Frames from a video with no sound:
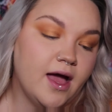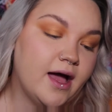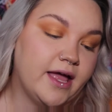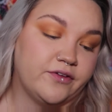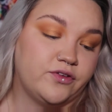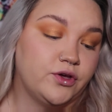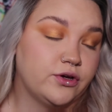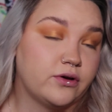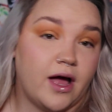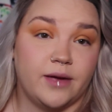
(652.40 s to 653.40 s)
if
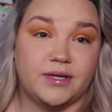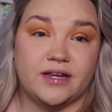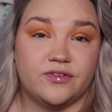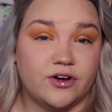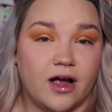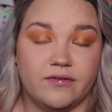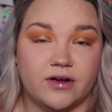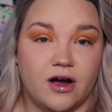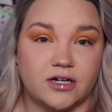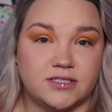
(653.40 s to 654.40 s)
you're
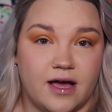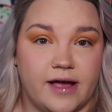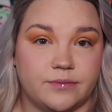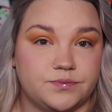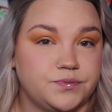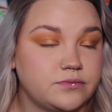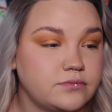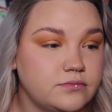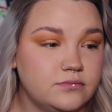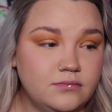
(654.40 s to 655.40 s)
having a hard time
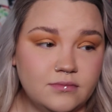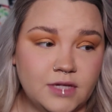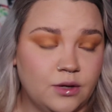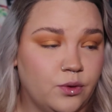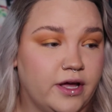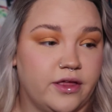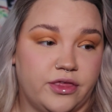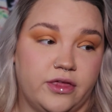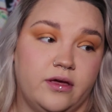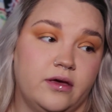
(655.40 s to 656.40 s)

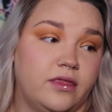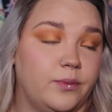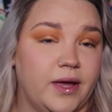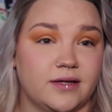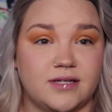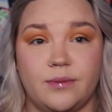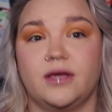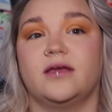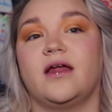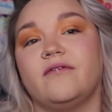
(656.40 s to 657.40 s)
with the
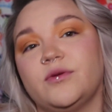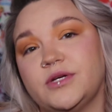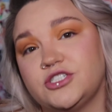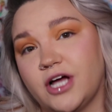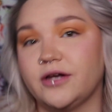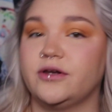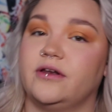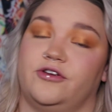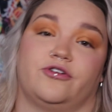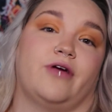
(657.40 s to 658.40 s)
pandemic and having to be shut
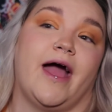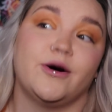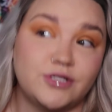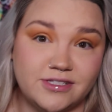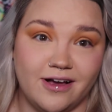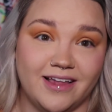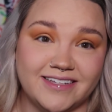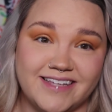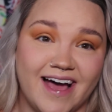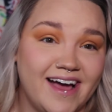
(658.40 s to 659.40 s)
in your house all the
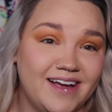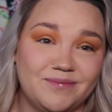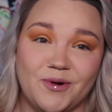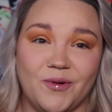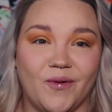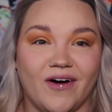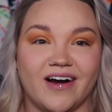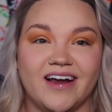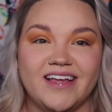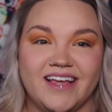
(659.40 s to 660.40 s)
time,
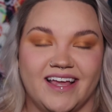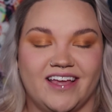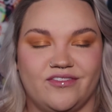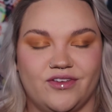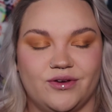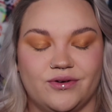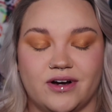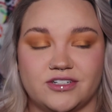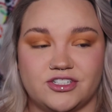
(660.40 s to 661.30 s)
or if you are